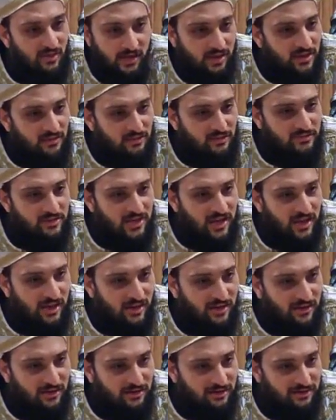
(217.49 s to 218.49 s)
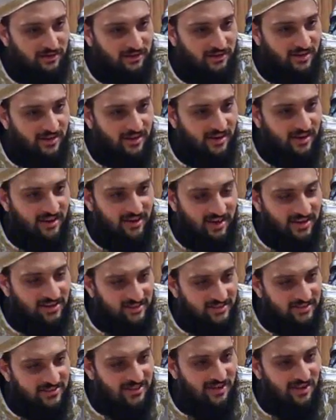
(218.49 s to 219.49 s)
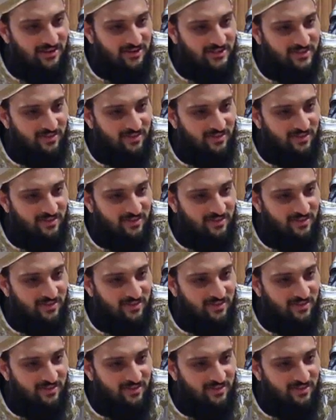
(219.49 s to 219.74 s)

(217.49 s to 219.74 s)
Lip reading: And I don't care. And I need to go